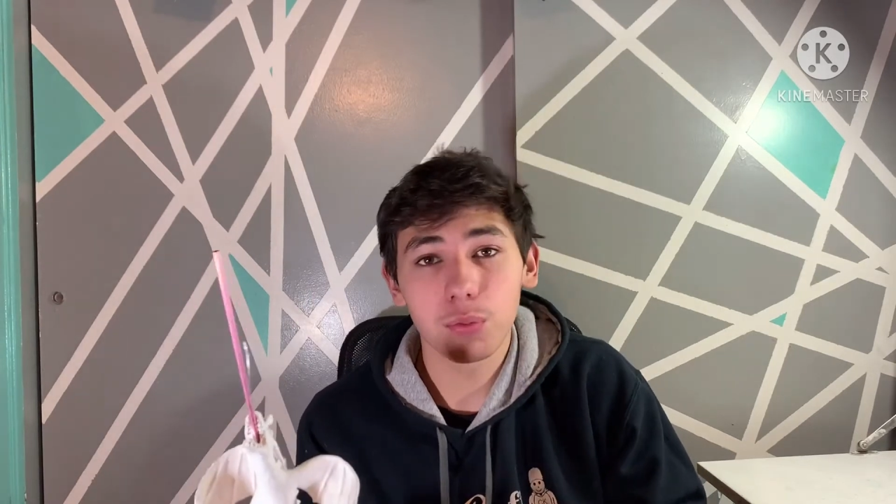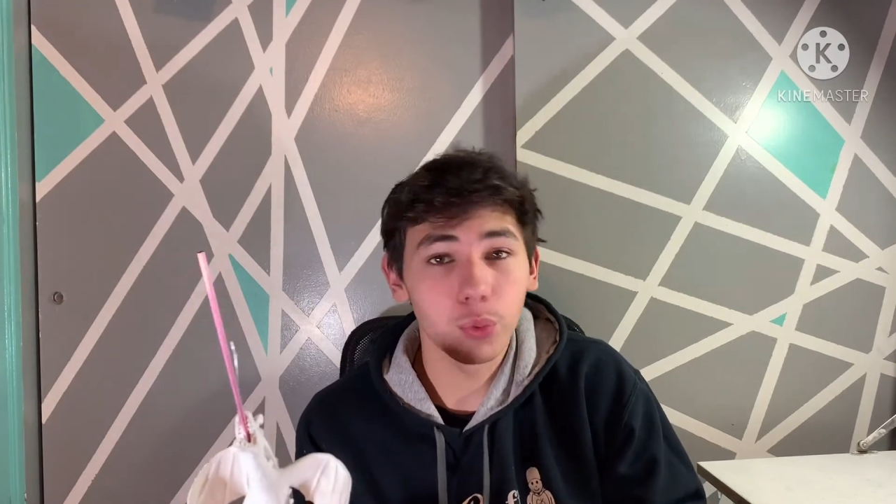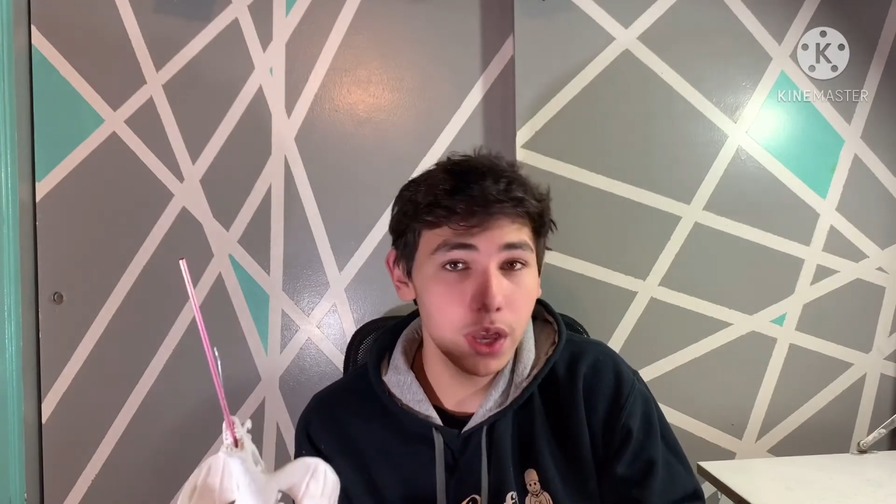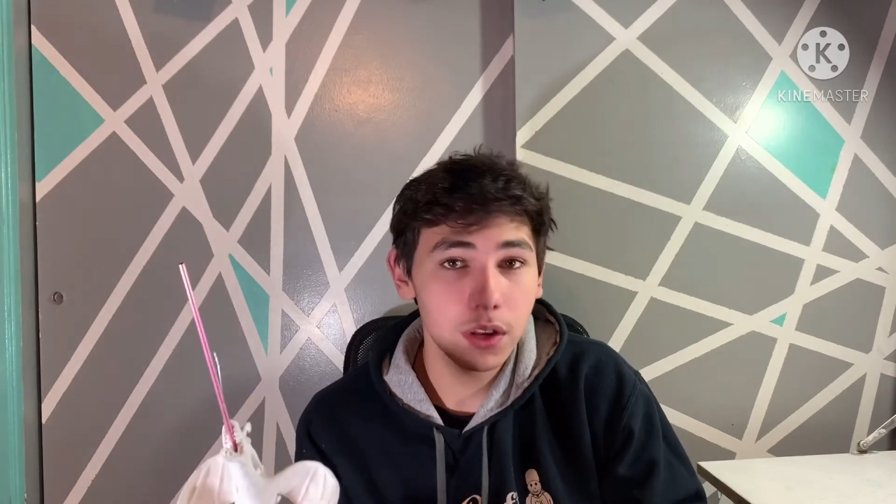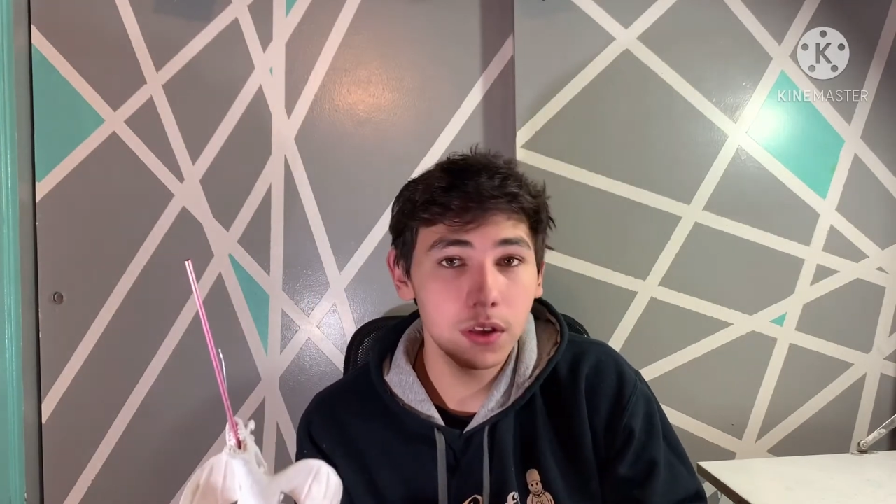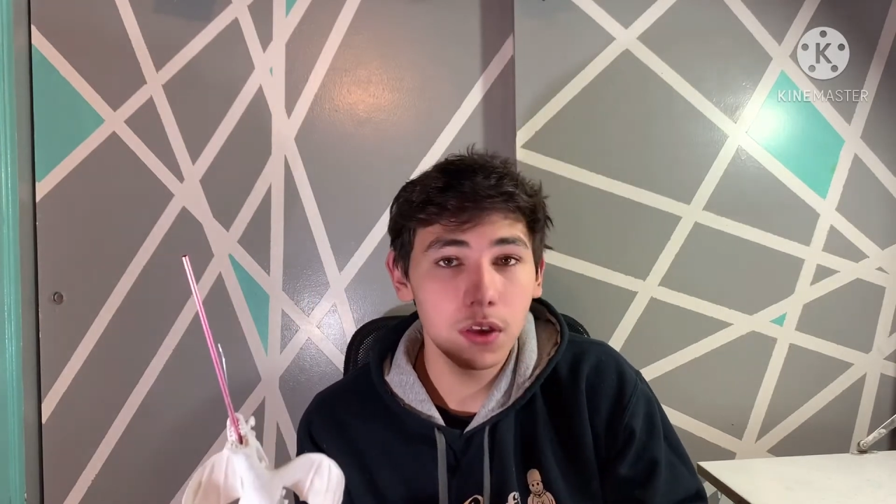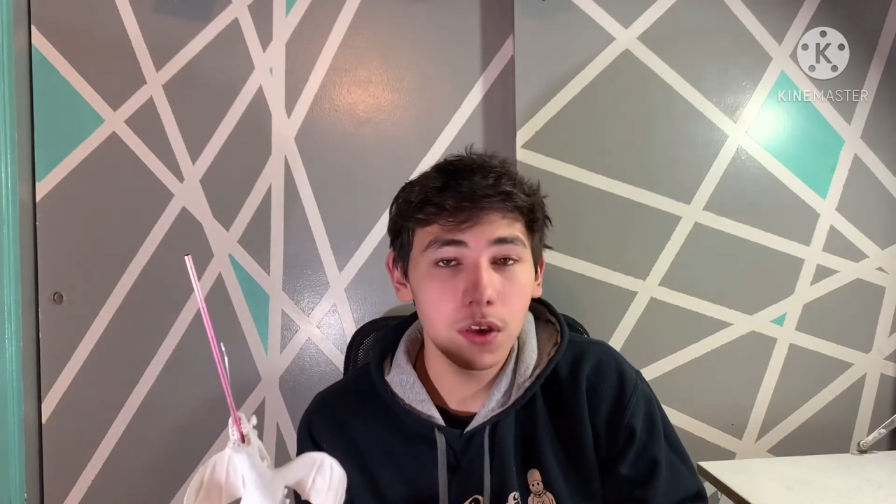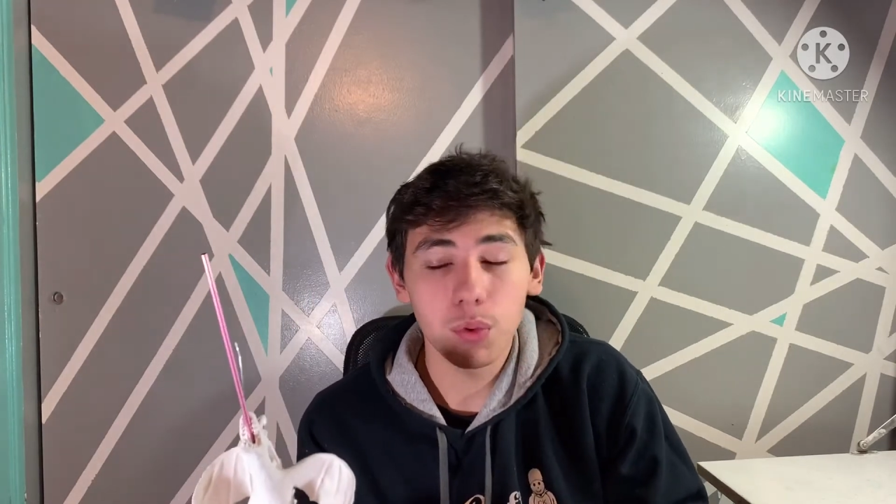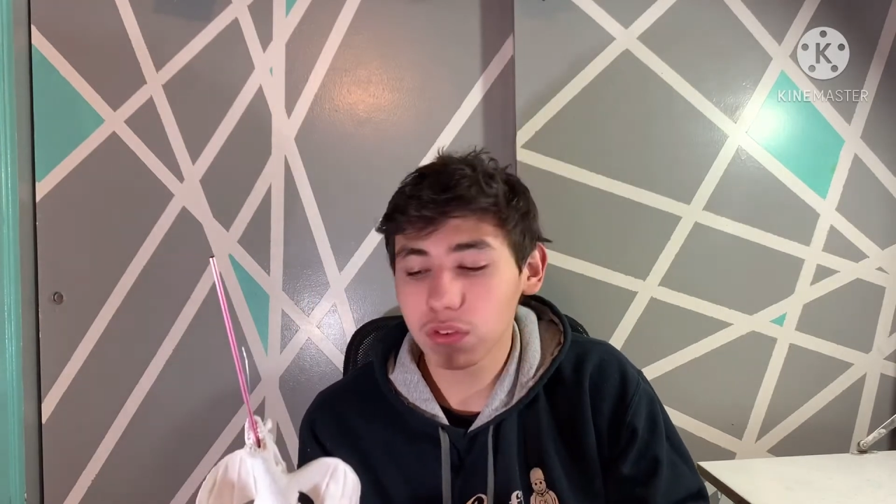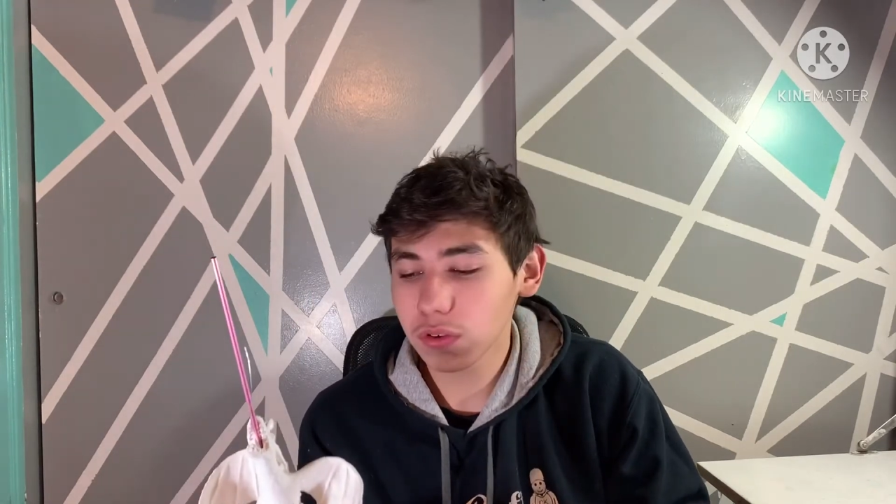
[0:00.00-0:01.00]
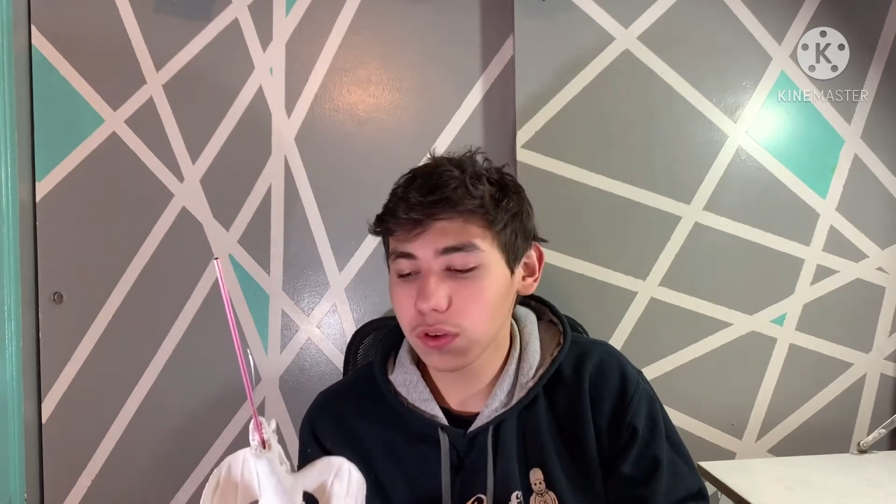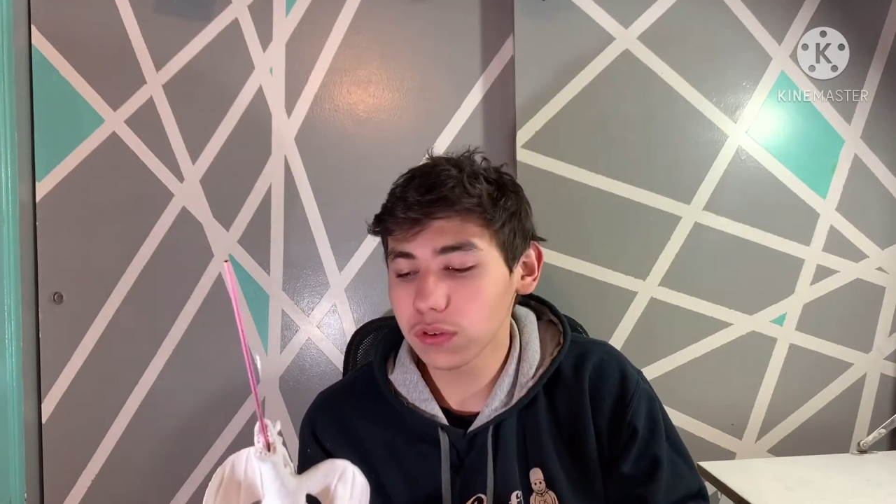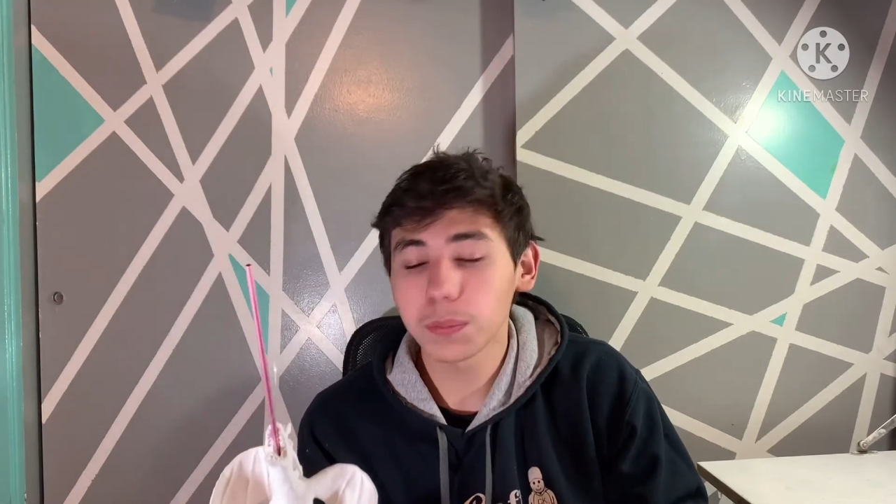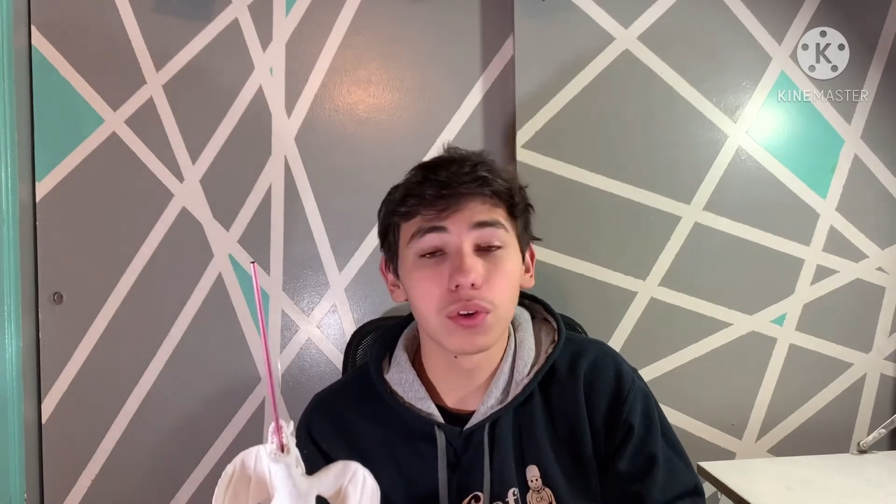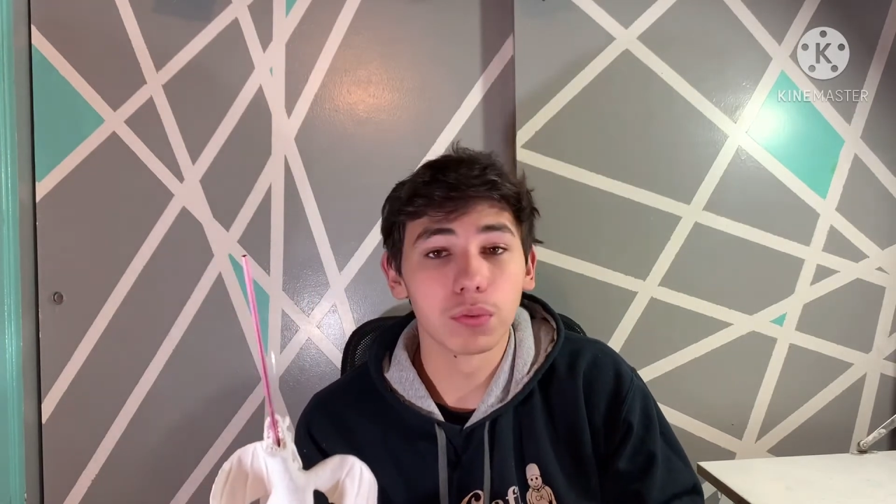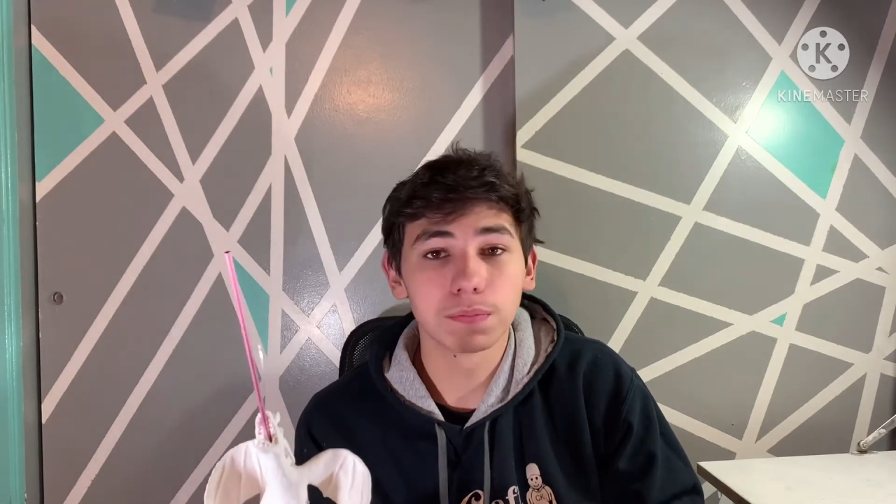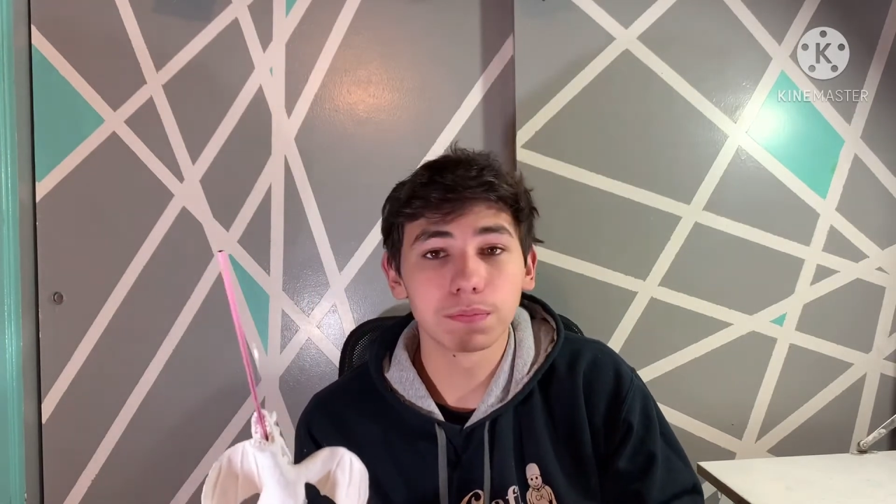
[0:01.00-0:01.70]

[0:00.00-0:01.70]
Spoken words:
red, which is blue.